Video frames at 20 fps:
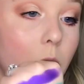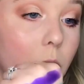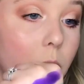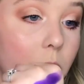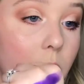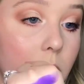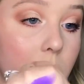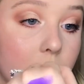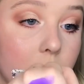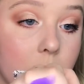
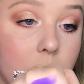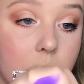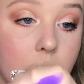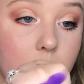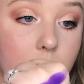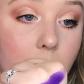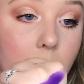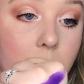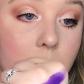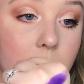So these are some
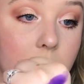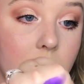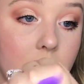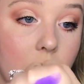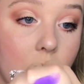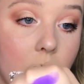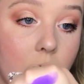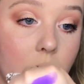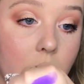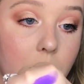
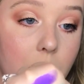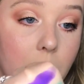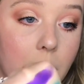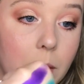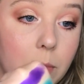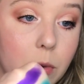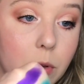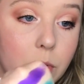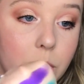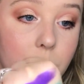swatches of
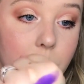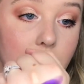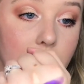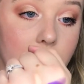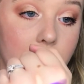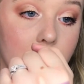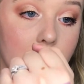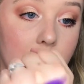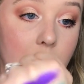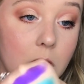my most
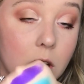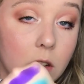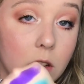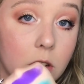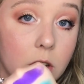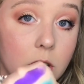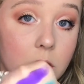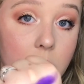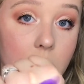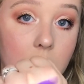favorite
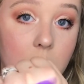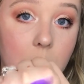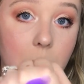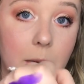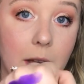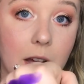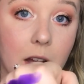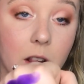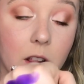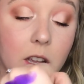colors in the
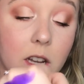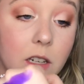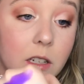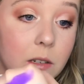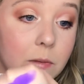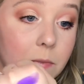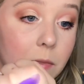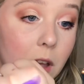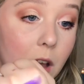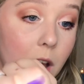palette.